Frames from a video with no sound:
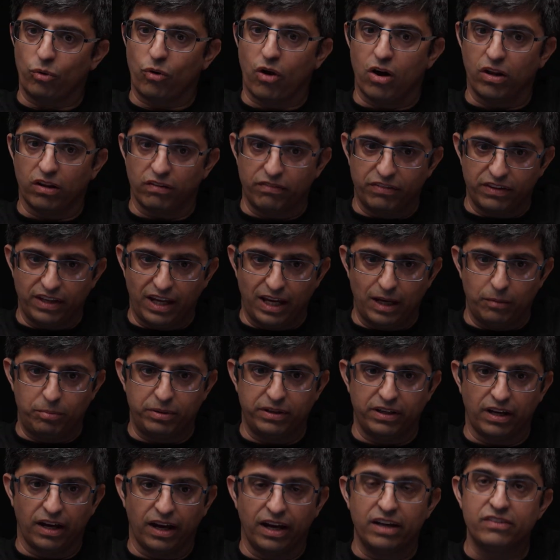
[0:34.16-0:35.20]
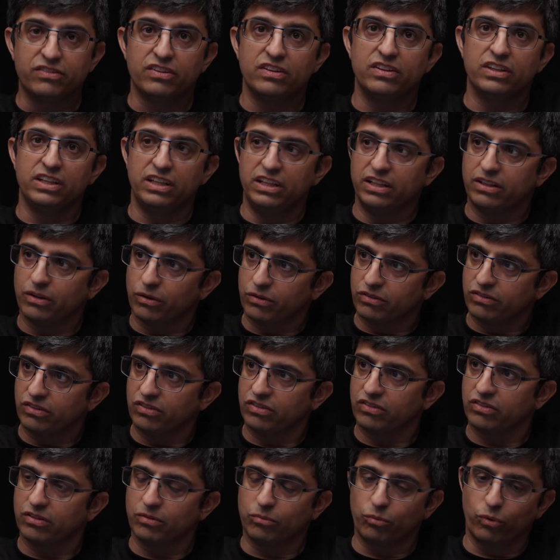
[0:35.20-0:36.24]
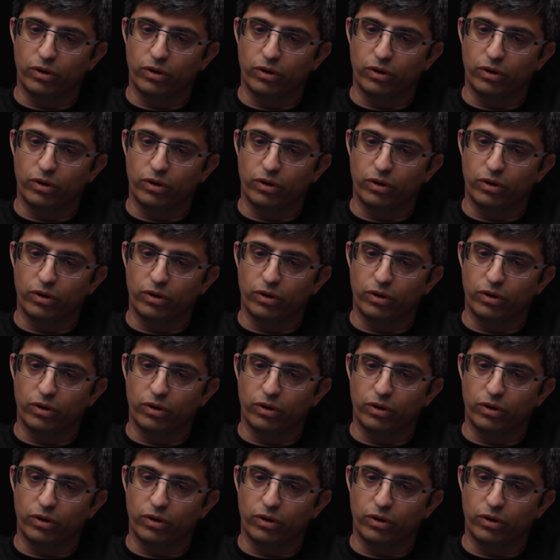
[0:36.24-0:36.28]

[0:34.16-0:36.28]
all of the APIs in the ecosystem,